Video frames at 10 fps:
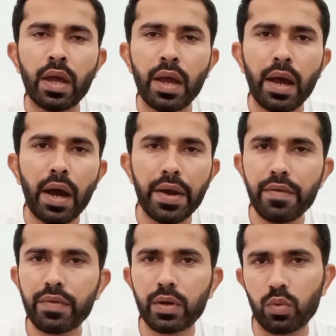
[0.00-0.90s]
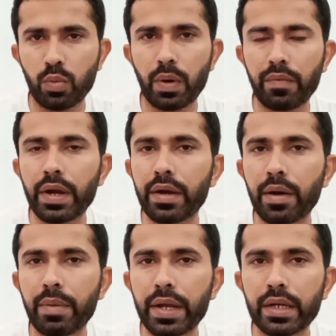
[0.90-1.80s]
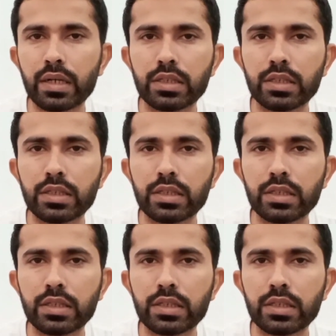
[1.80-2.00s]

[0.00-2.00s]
A different group of Native Americans